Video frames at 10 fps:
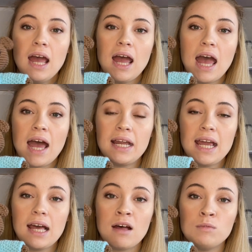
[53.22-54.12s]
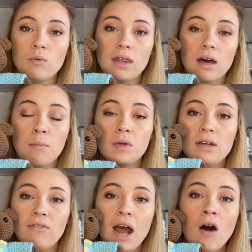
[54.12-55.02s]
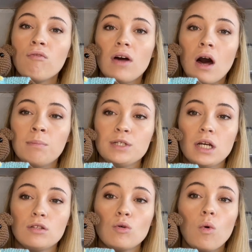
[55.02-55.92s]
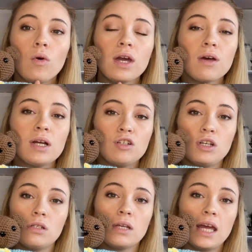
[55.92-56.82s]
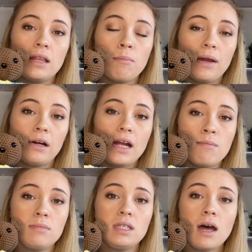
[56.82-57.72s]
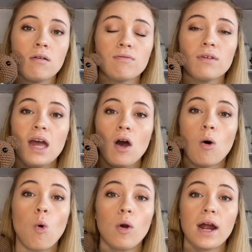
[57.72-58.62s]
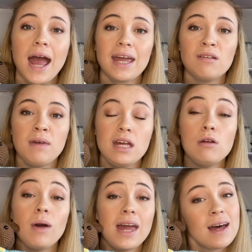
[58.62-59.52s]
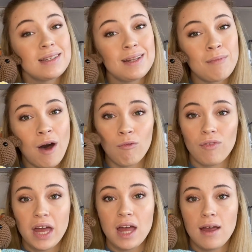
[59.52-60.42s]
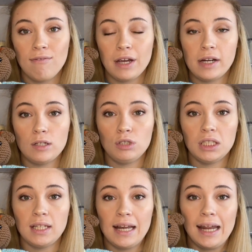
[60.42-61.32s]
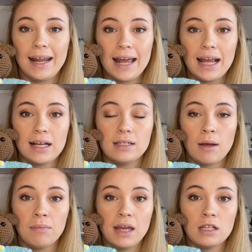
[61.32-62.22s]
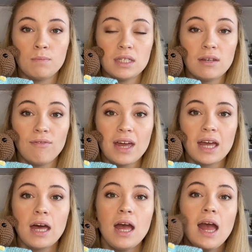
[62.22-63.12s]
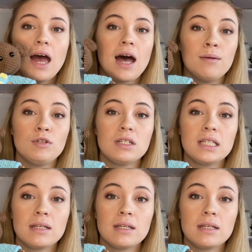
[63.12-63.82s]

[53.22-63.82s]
and he comes with a couple different outfit options, or you can just get the bear himself, or I can make you a custom outfit if you're interested in getting something specific. Just